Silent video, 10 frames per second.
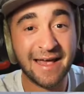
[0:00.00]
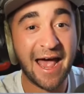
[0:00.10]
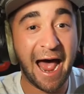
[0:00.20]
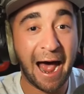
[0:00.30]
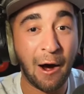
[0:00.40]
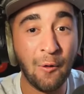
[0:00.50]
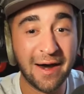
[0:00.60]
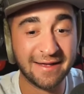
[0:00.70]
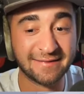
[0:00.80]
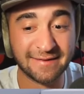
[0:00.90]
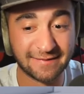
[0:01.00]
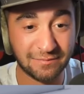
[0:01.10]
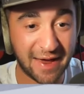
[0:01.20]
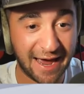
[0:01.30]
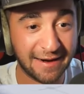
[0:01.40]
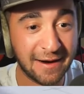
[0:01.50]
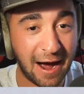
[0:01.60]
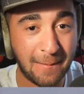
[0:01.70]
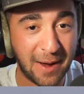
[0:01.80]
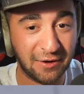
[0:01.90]
how is this man
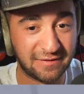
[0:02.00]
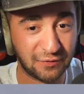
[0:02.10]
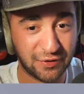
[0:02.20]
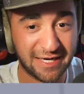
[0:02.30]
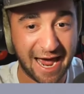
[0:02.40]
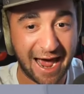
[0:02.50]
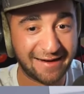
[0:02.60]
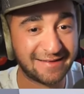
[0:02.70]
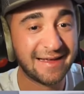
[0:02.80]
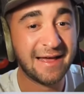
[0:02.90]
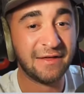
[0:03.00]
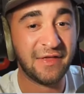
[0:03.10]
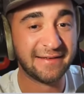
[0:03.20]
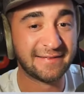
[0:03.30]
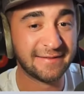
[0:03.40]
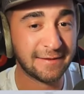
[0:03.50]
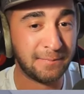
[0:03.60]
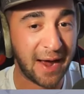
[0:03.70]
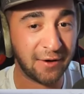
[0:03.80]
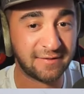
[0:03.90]
about to react? This is
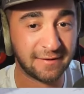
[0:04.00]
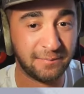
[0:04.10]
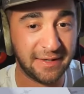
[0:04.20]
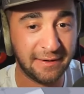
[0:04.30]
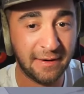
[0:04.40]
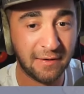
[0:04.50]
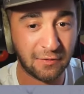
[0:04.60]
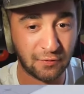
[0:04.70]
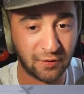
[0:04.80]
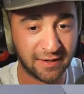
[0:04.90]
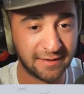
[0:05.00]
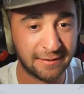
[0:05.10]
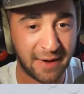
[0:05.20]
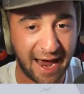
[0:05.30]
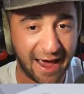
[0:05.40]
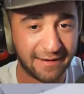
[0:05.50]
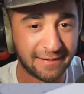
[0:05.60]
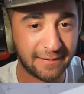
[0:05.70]
about to be really bad.